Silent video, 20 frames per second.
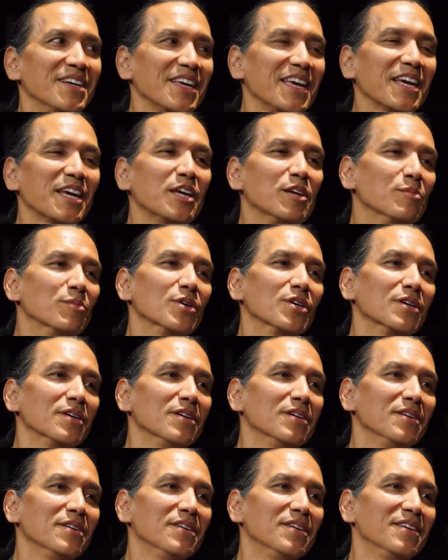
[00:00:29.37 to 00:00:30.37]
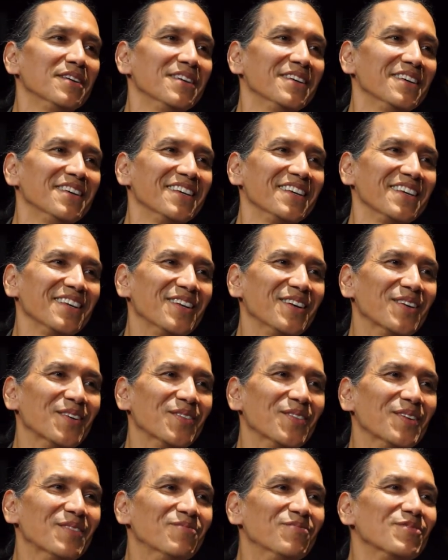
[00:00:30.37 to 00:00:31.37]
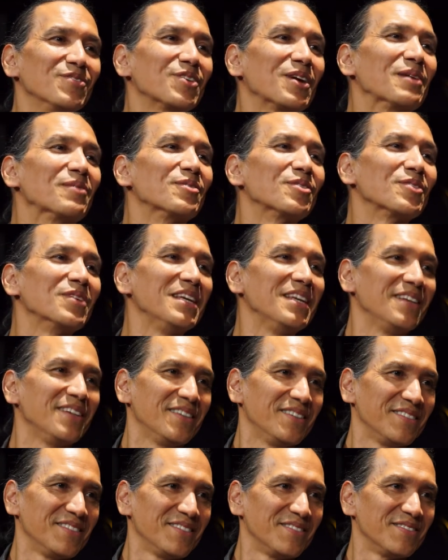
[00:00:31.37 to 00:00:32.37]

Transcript: kicking bird, you know, the Graham Greene.